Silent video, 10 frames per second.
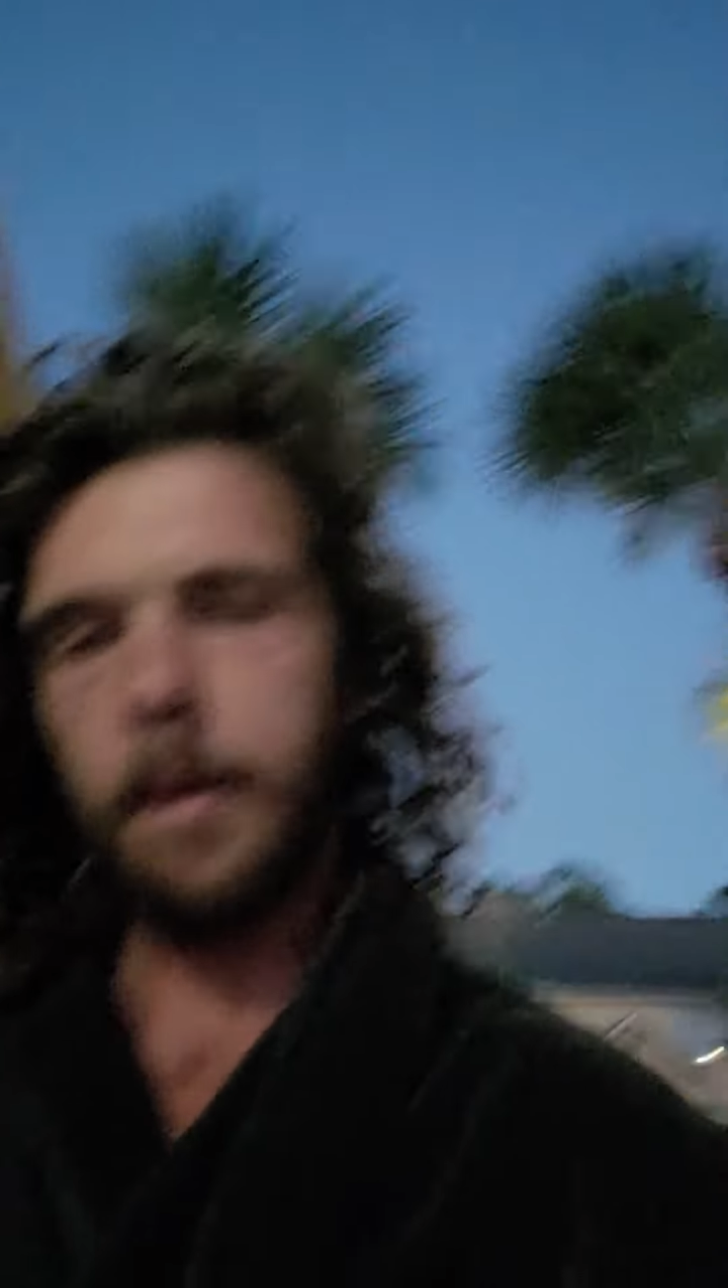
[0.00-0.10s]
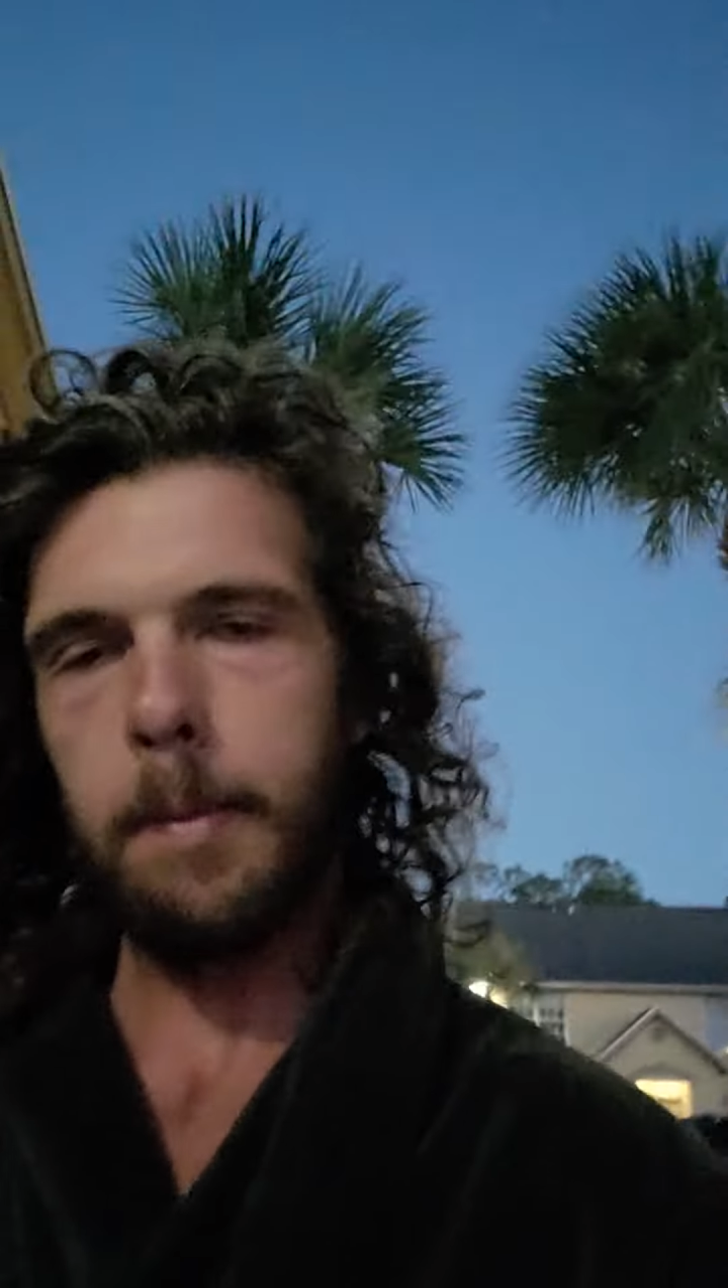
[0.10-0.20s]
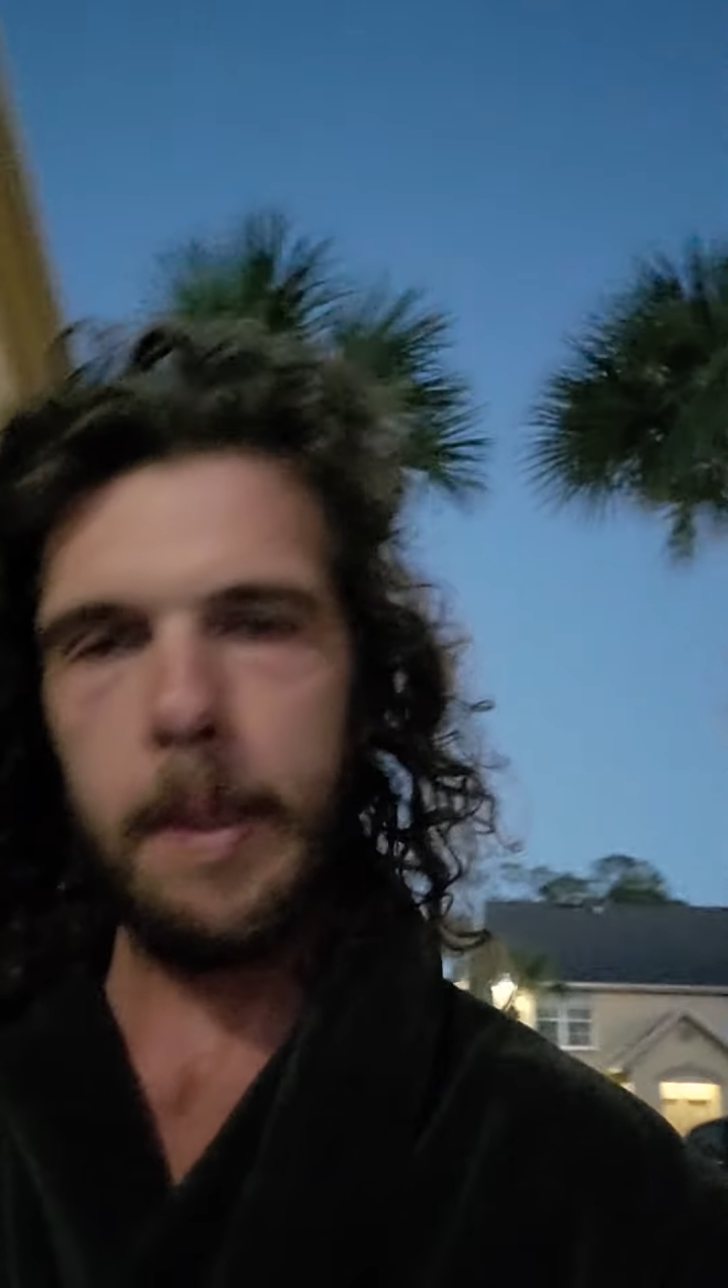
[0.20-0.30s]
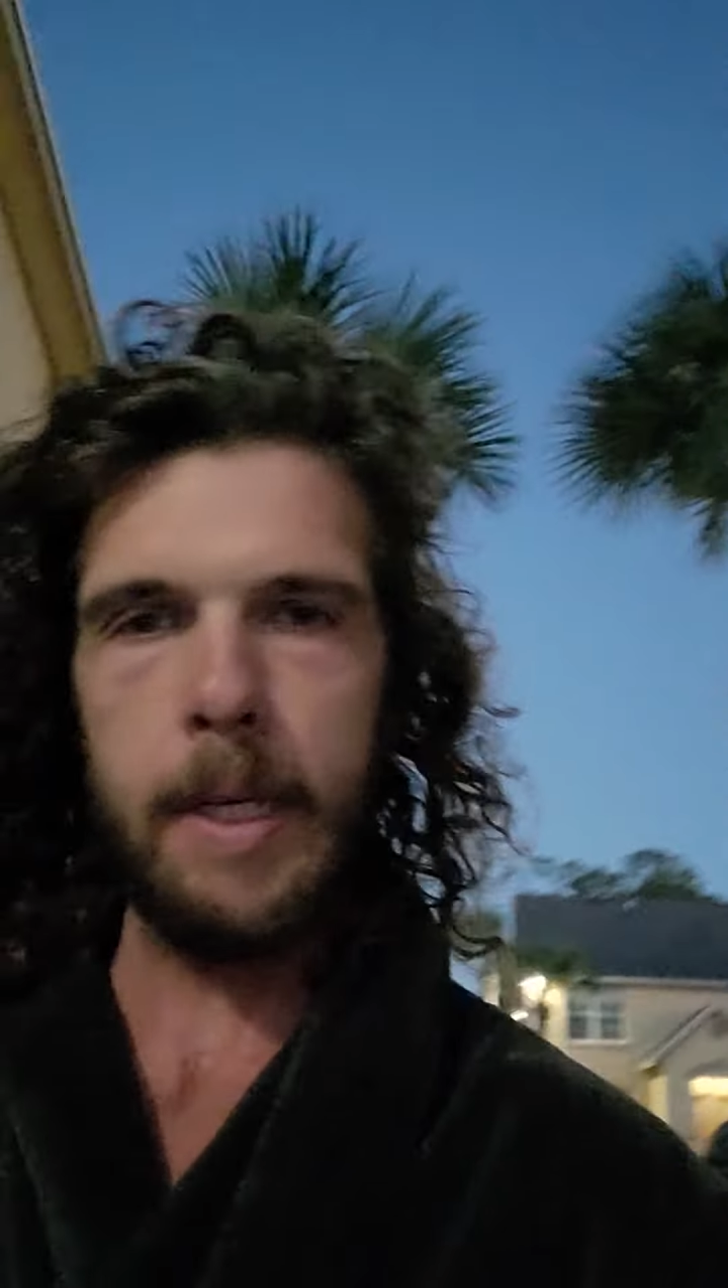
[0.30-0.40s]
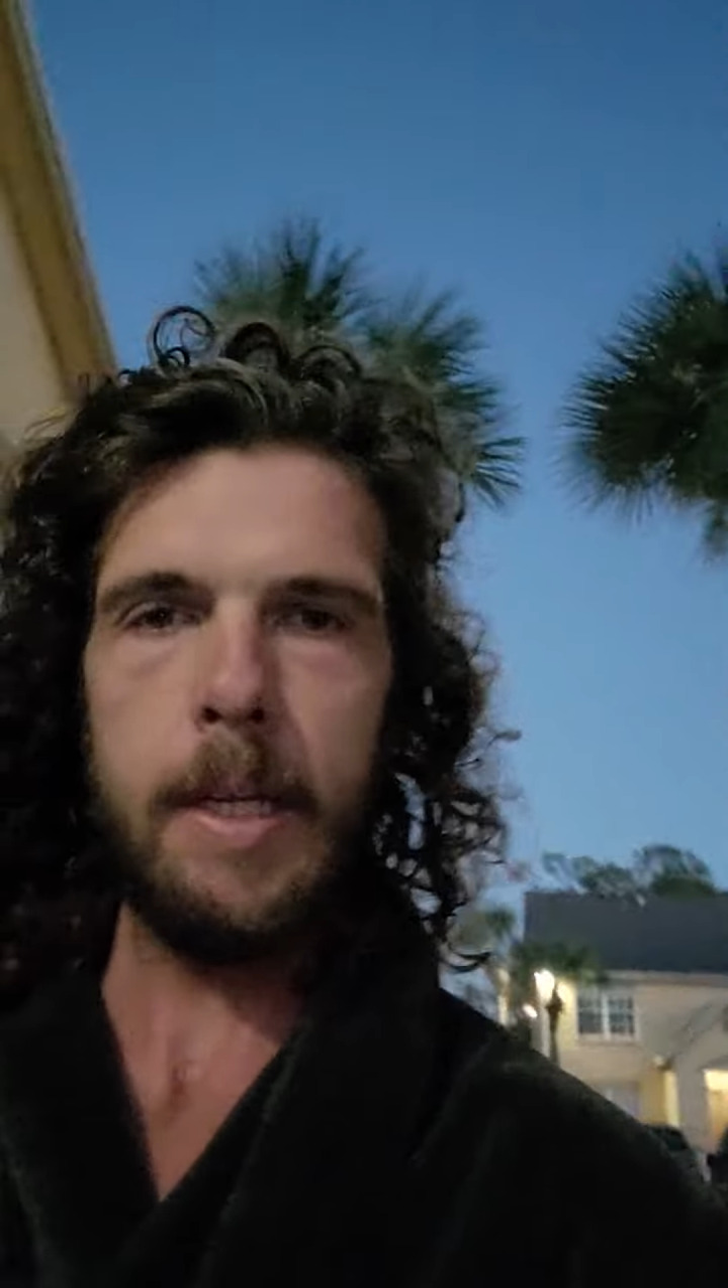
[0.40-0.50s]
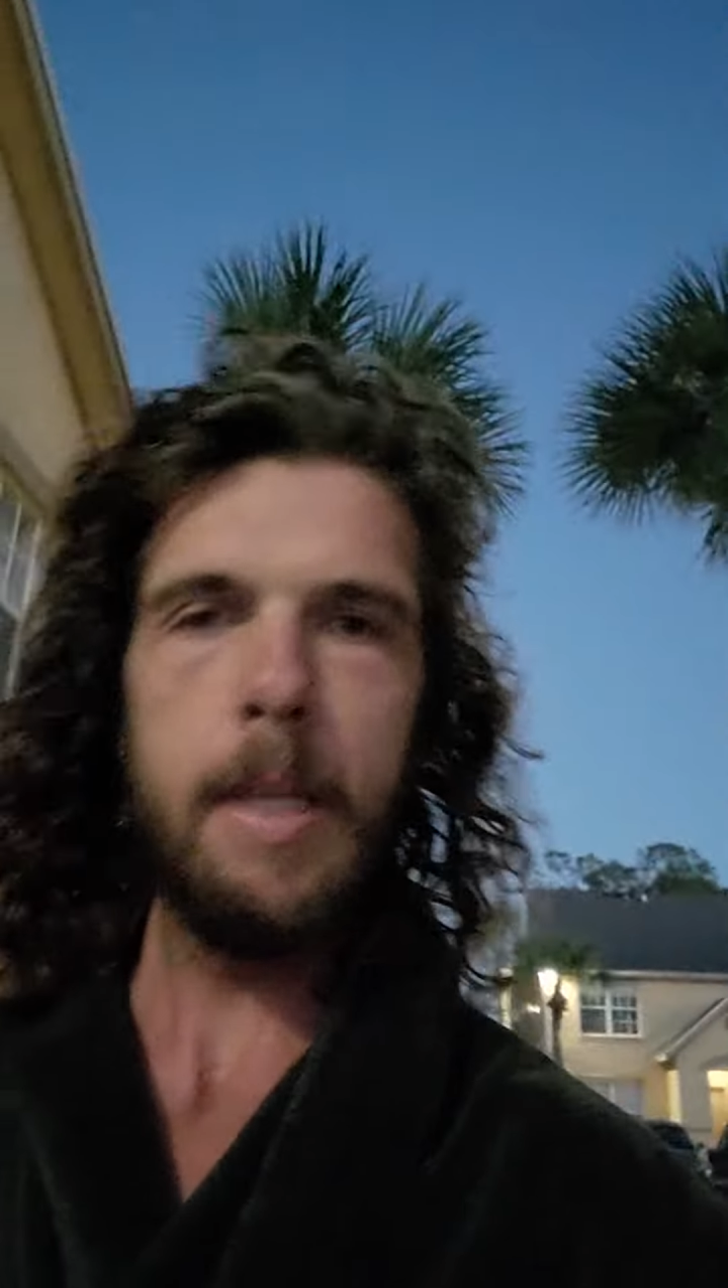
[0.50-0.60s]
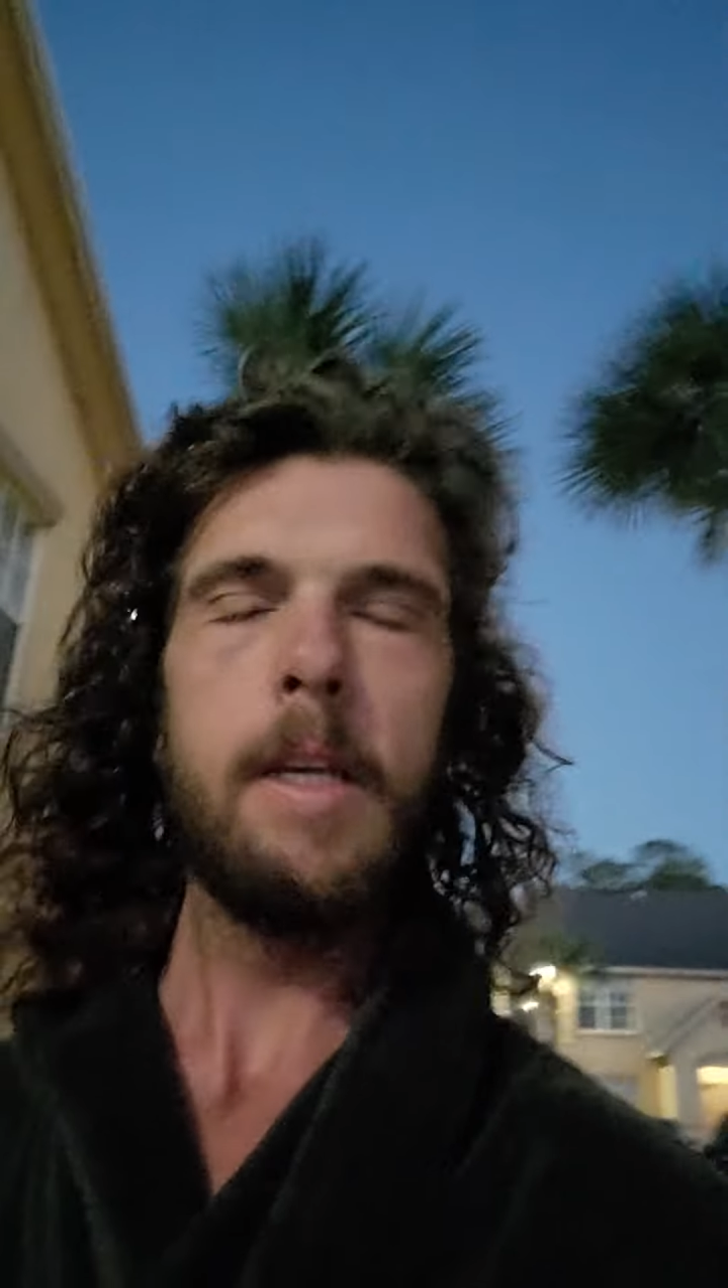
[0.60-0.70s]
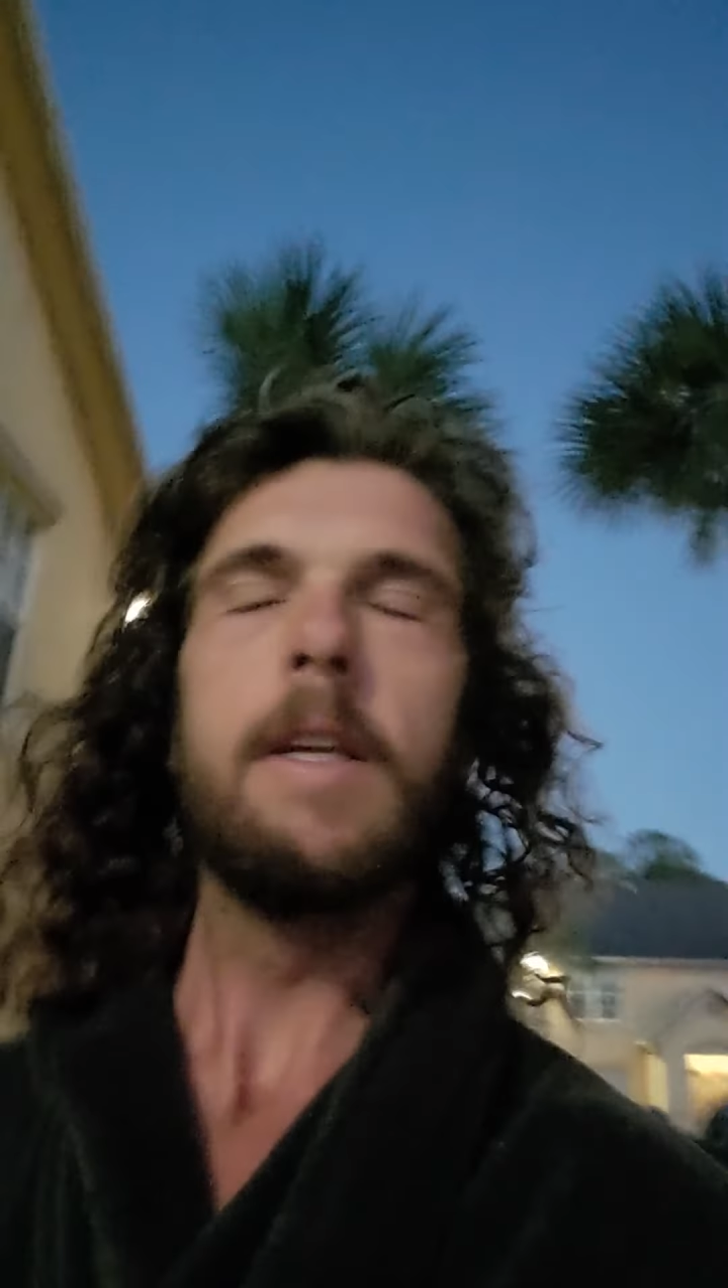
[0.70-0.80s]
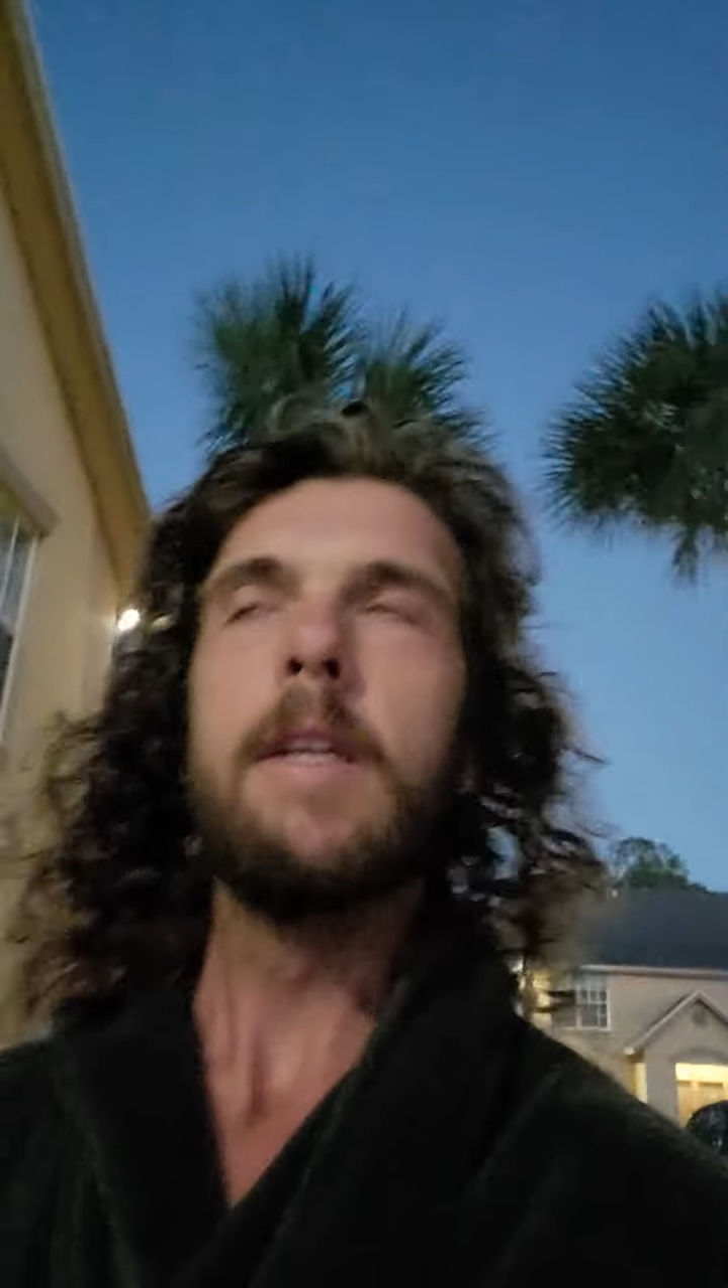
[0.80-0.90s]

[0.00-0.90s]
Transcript: bit of money.